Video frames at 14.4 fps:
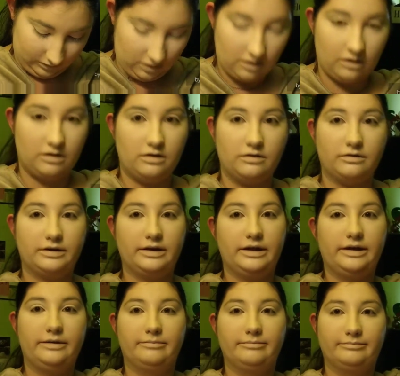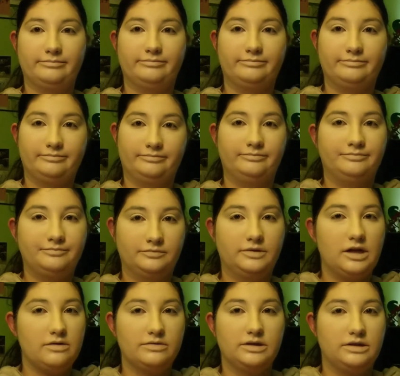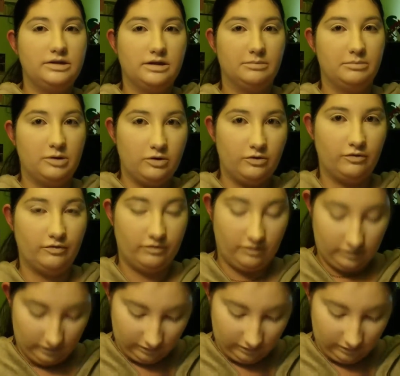Oh, really? That was a dumb move.